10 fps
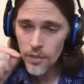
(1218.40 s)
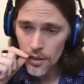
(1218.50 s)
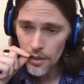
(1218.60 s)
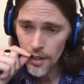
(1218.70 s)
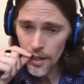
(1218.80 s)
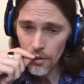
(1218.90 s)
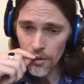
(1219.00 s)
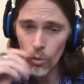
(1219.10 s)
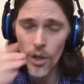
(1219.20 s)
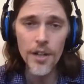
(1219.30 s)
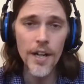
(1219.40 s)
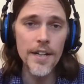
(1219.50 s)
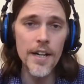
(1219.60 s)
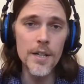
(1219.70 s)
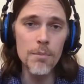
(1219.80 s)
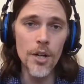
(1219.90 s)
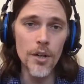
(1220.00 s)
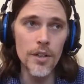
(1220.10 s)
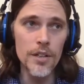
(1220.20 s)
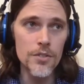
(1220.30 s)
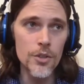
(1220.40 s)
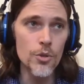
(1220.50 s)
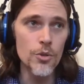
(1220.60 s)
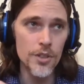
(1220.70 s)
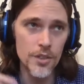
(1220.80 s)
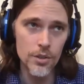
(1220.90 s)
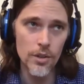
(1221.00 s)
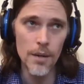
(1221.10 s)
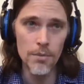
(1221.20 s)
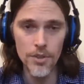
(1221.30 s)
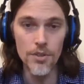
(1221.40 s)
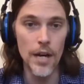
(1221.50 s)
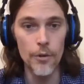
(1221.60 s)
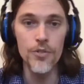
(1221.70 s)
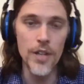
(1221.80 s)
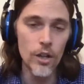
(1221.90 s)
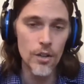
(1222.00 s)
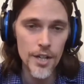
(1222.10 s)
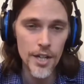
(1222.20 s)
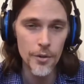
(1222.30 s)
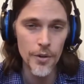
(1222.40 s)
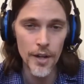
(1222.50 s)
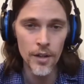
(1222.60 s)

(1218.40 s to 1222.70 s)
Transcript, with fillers: Now, the one nine ninety model is usually described as this is how you sell on the internet.